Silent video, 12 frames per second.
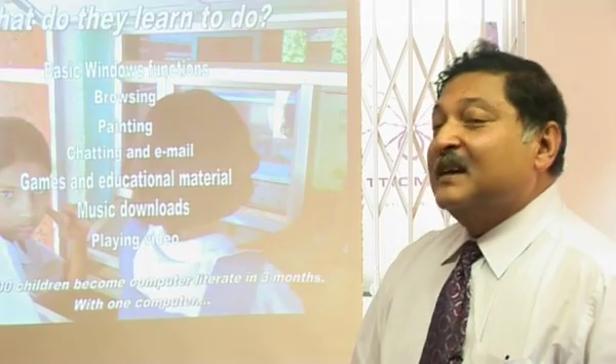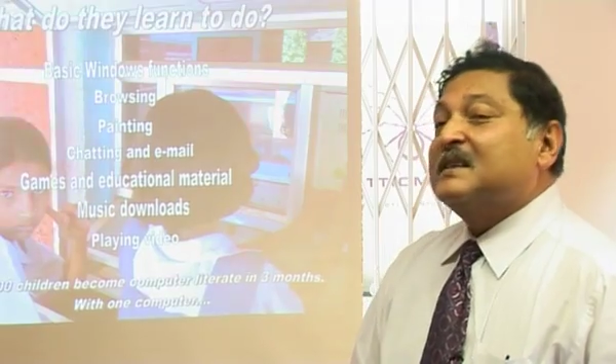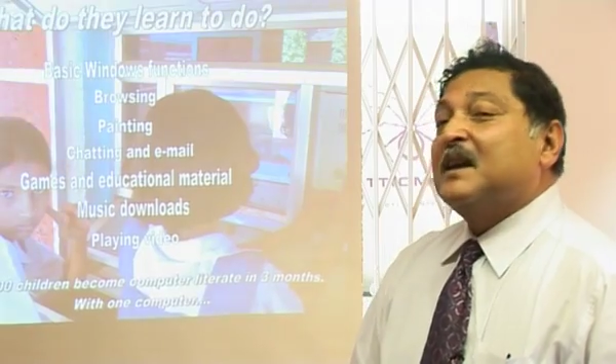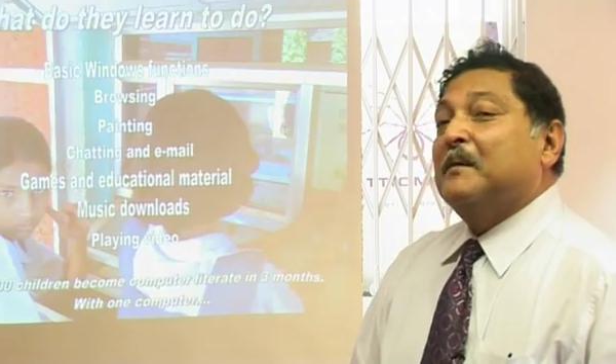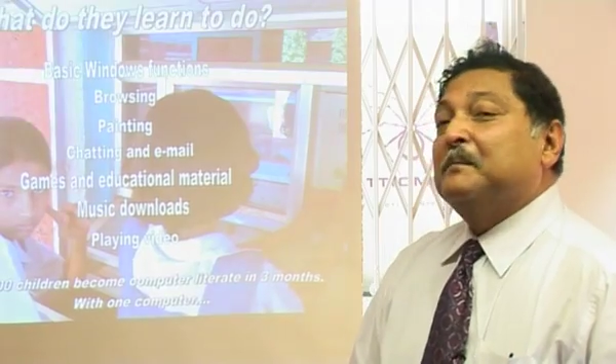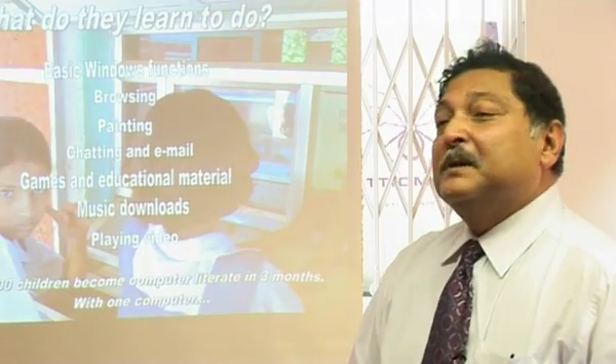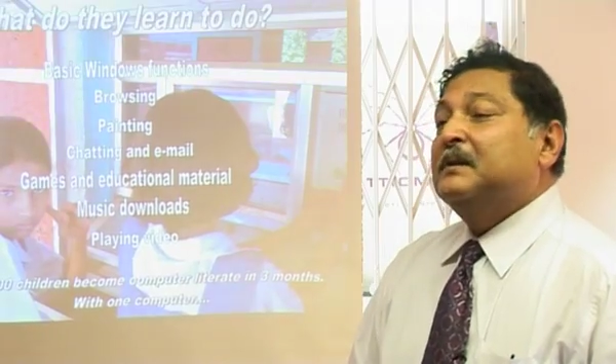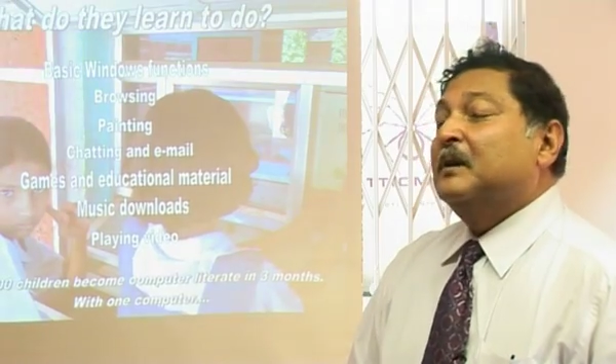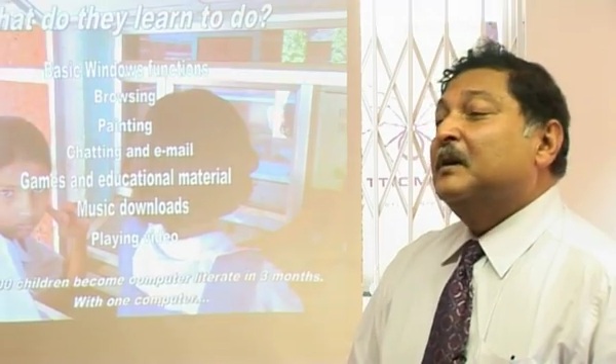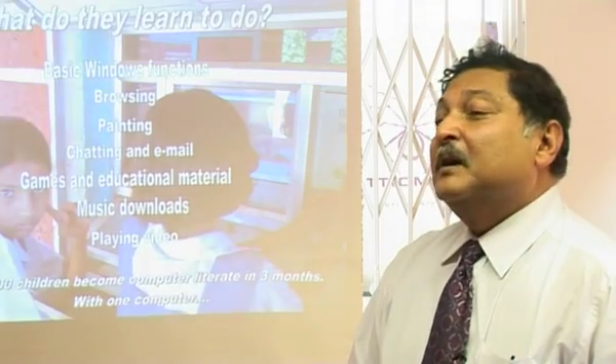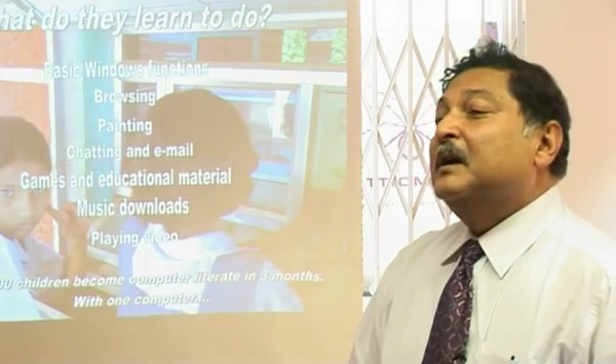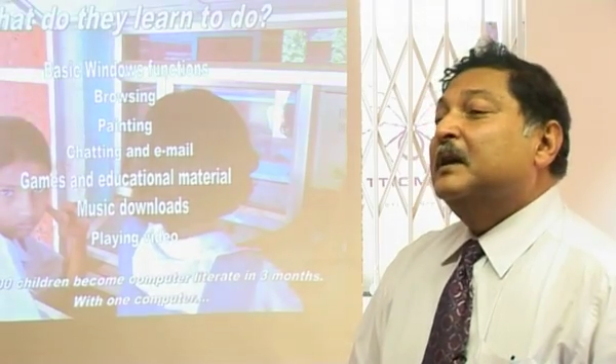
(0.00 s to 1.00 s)
example,
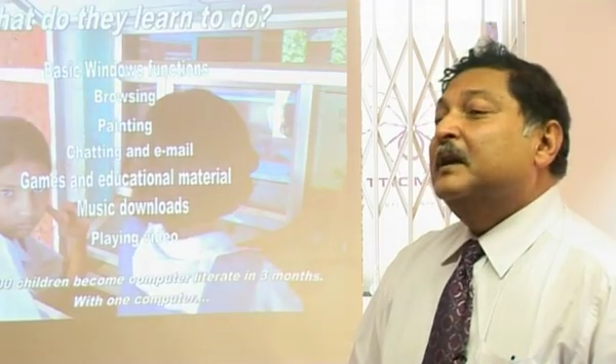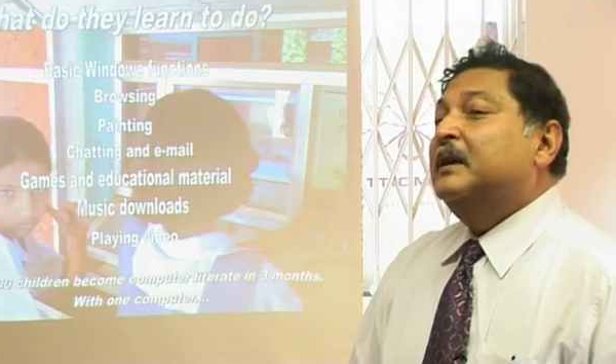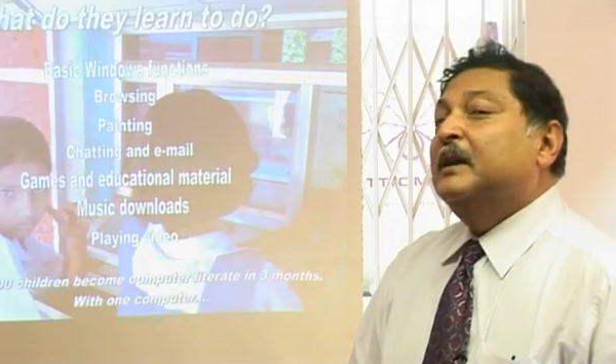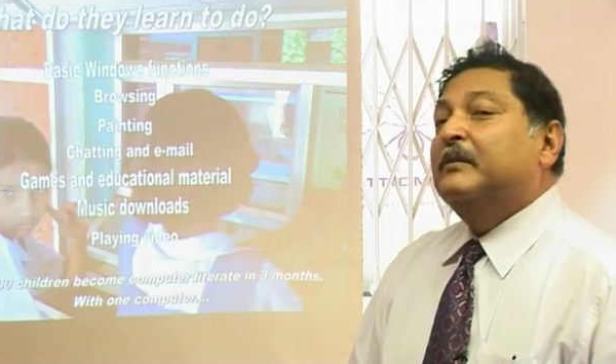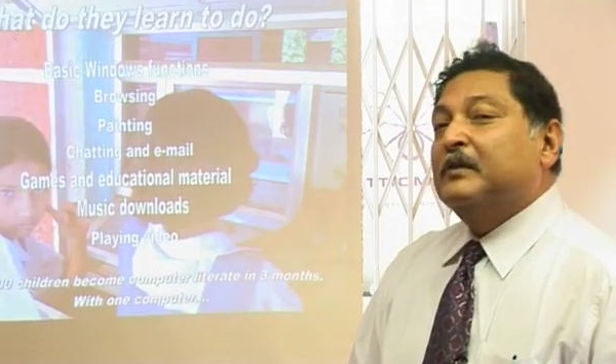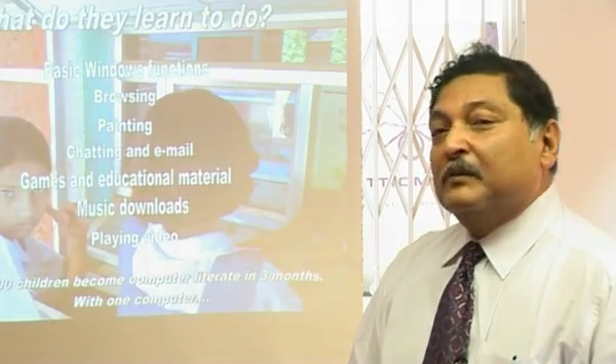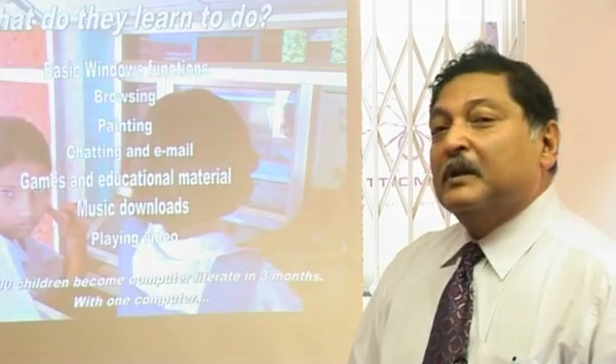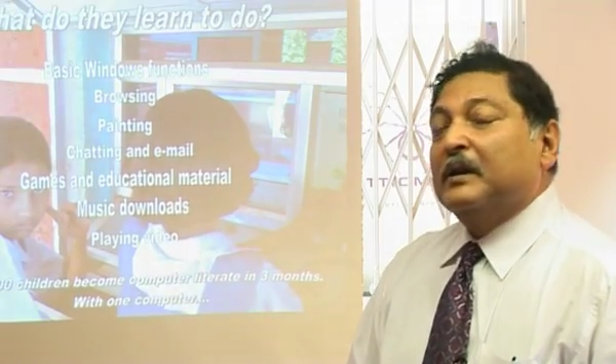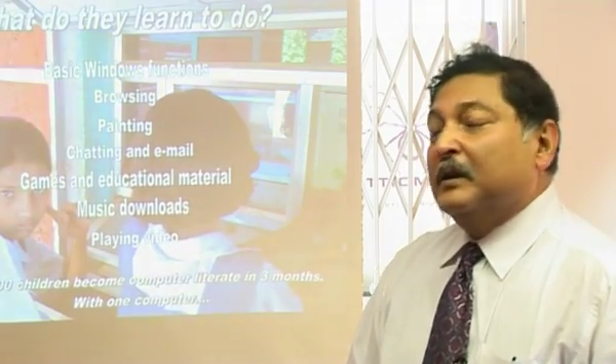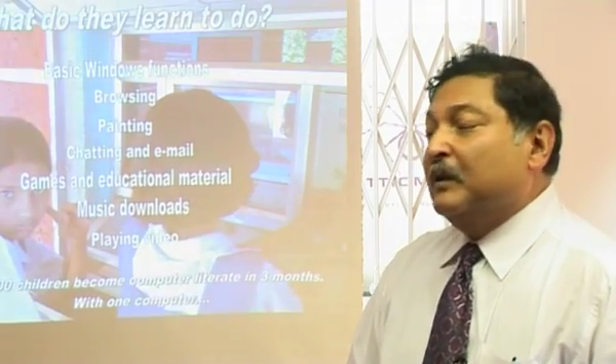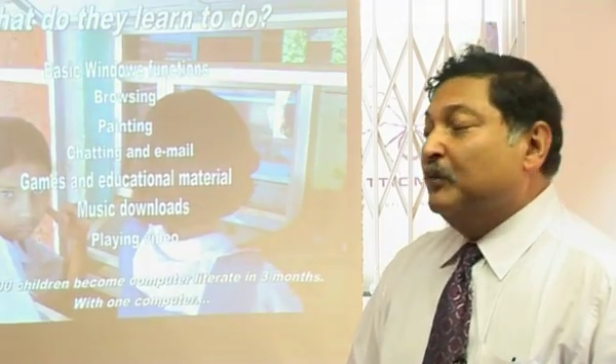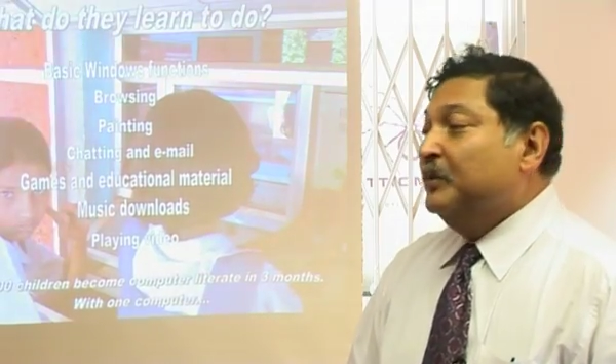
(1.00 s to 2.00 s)
even
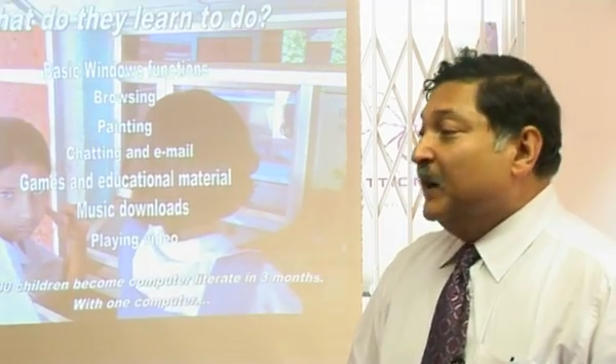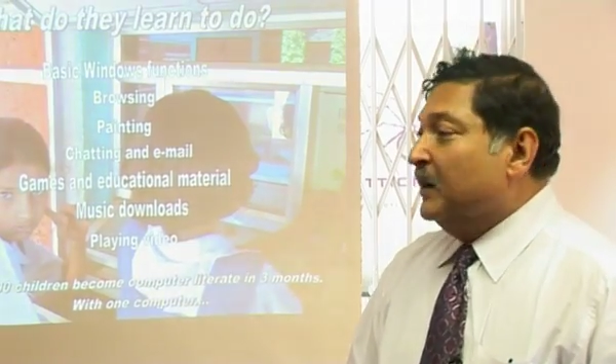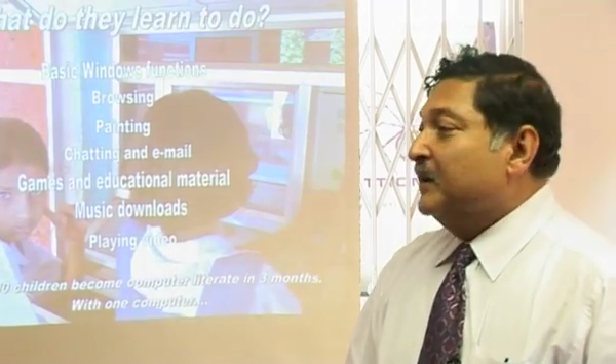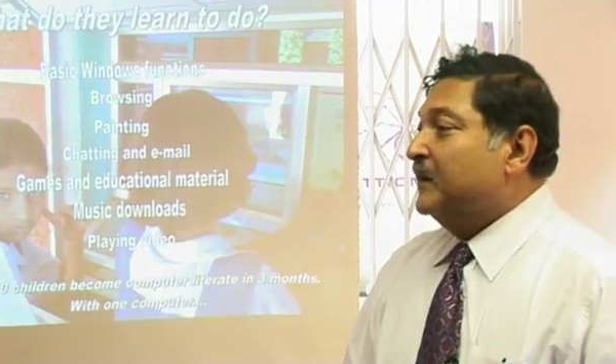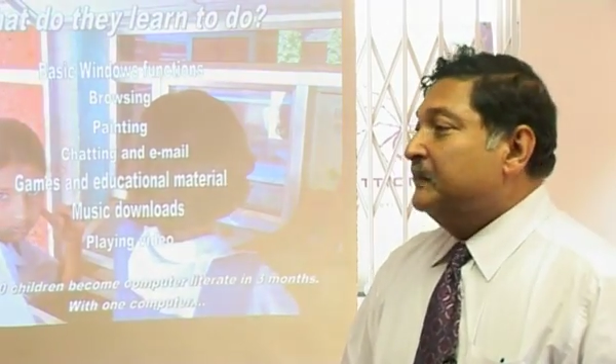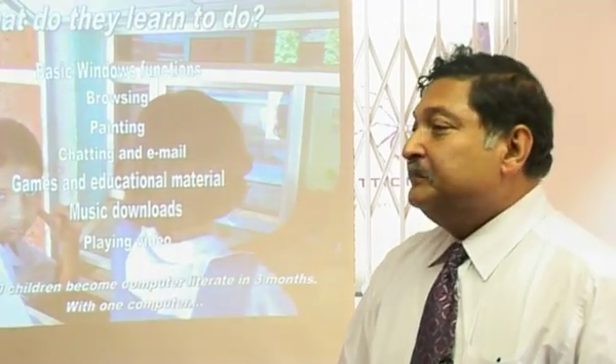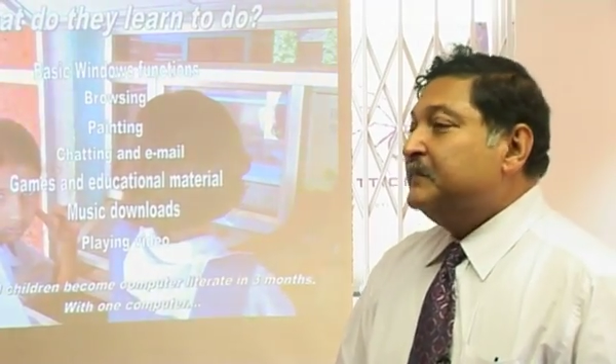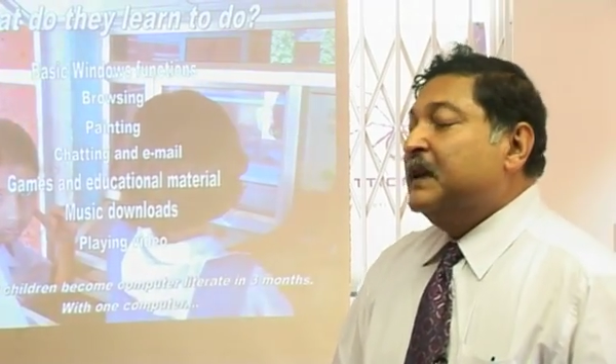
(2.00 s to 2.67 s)
weirder.